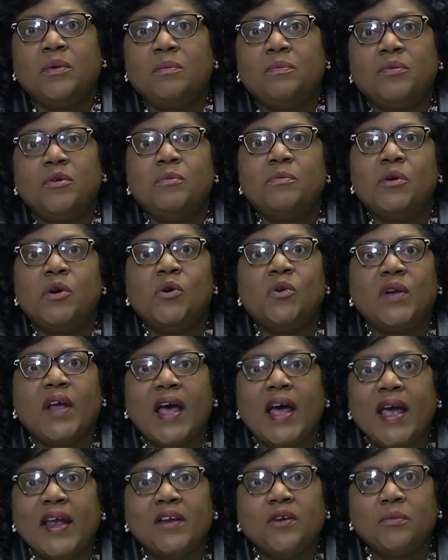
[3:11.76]
promote
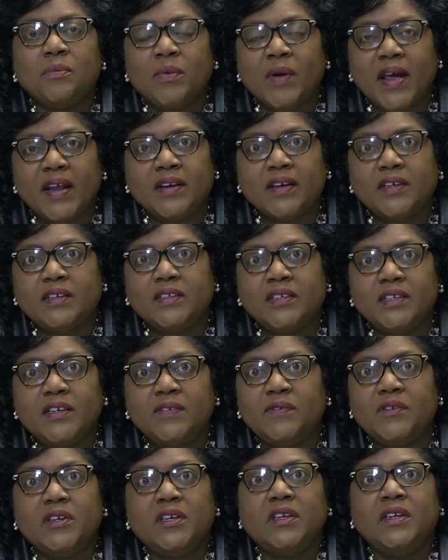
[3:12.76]
higher
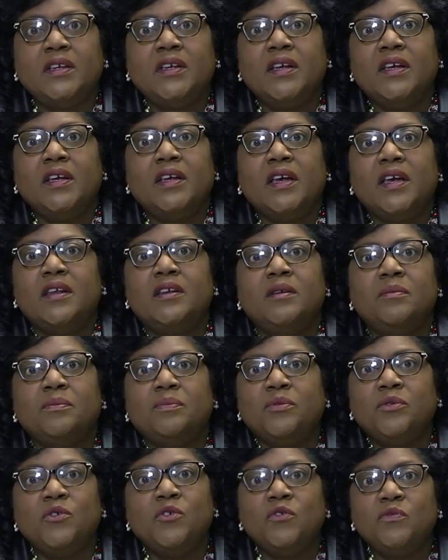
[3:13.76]
productivity and
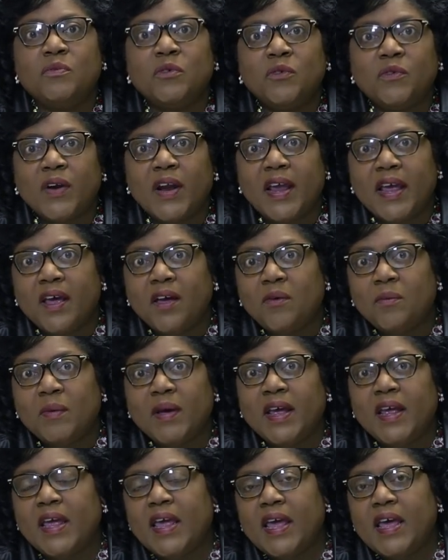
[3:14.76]
improve morale
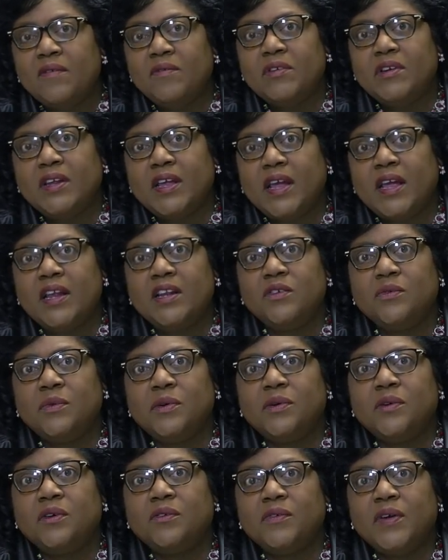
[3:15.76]
by having
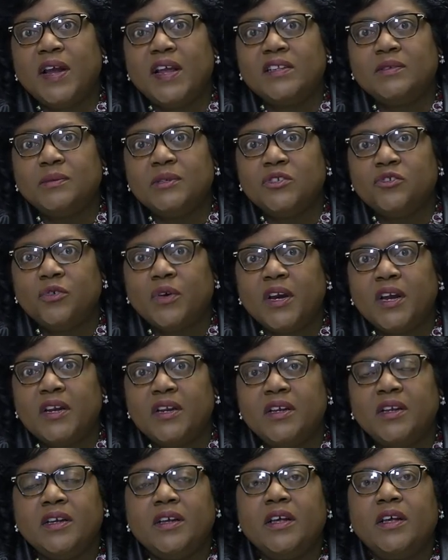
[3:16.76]
annual harassment
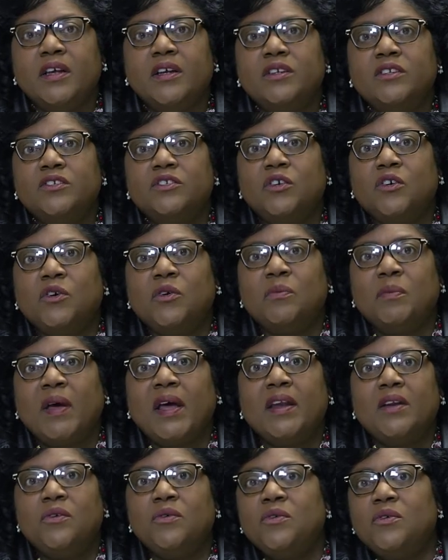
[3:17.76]
training. So
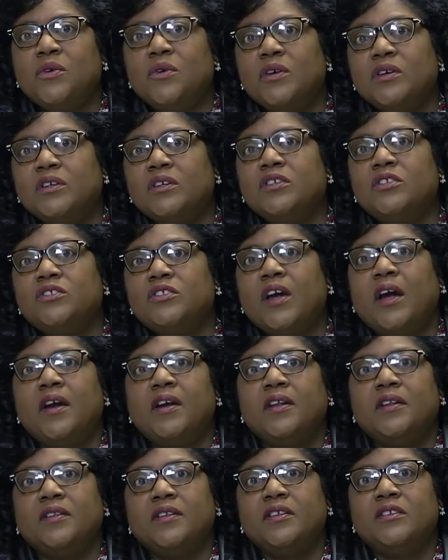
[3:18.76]
by New York
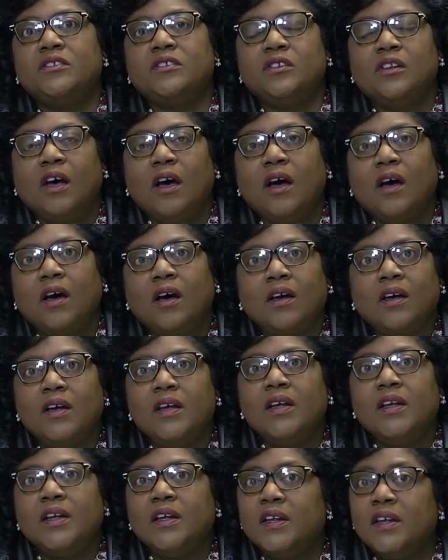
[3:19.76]
starting this law,
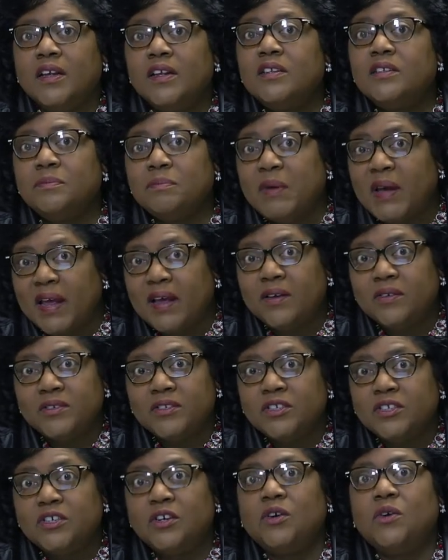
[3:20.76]
it's
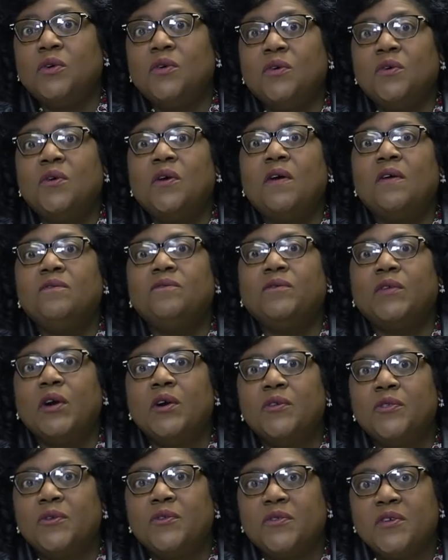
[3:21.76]
bound to go
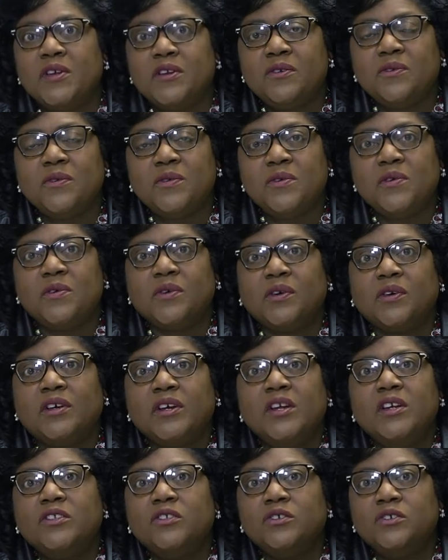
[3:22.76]
further than New York.
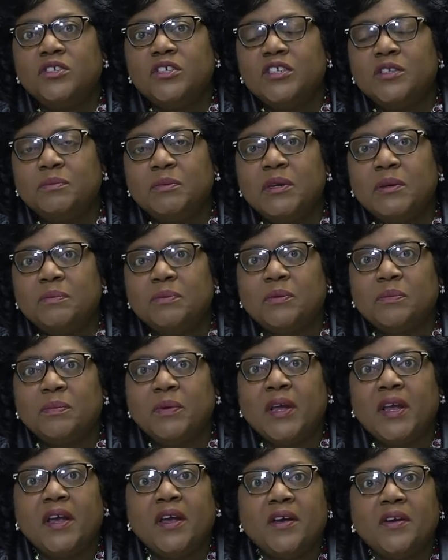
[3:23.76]
So just be
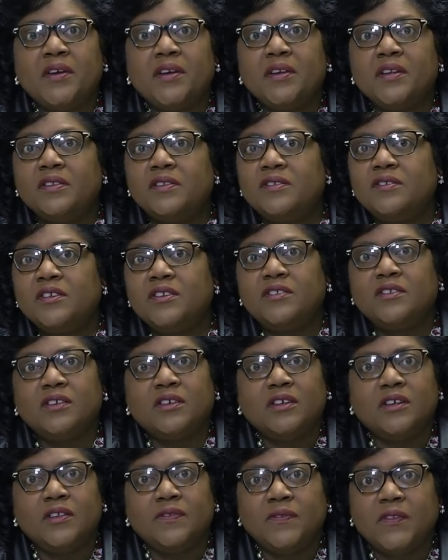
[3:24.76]
prepared, and it's a
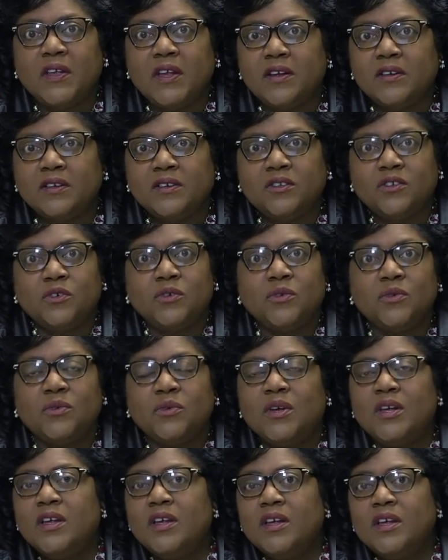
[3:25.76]
good thing to
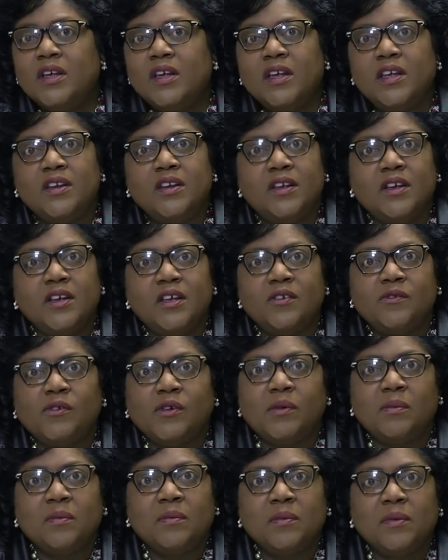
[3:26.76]
do in the
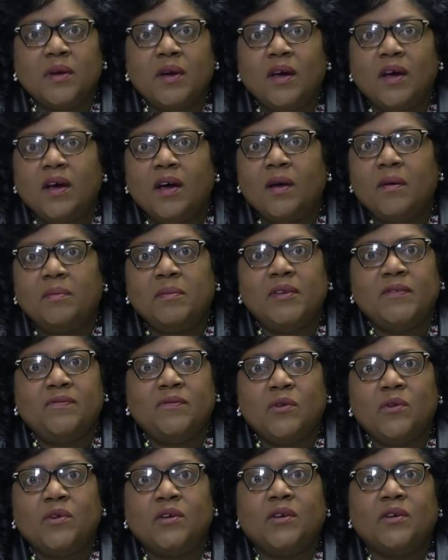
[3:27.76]
interim
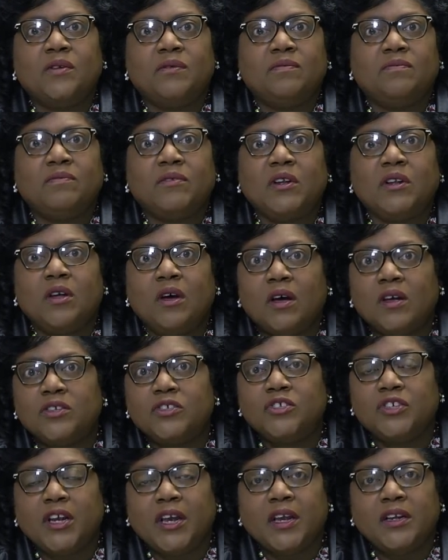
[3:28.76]
before the
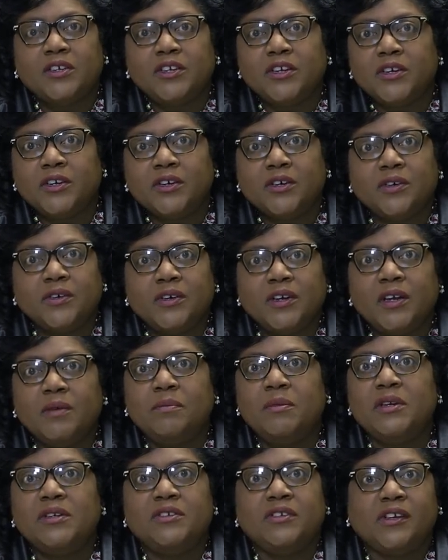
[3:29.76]
laws change here
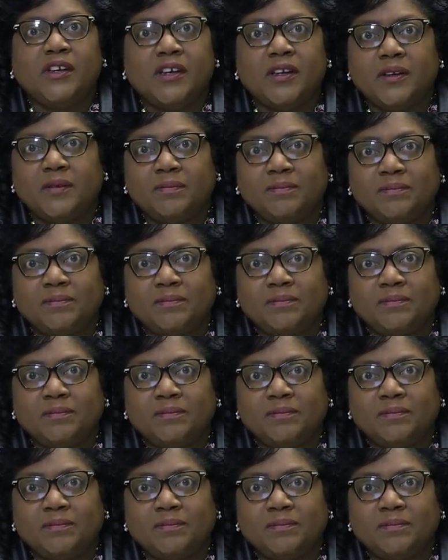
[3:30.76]
in Michigan.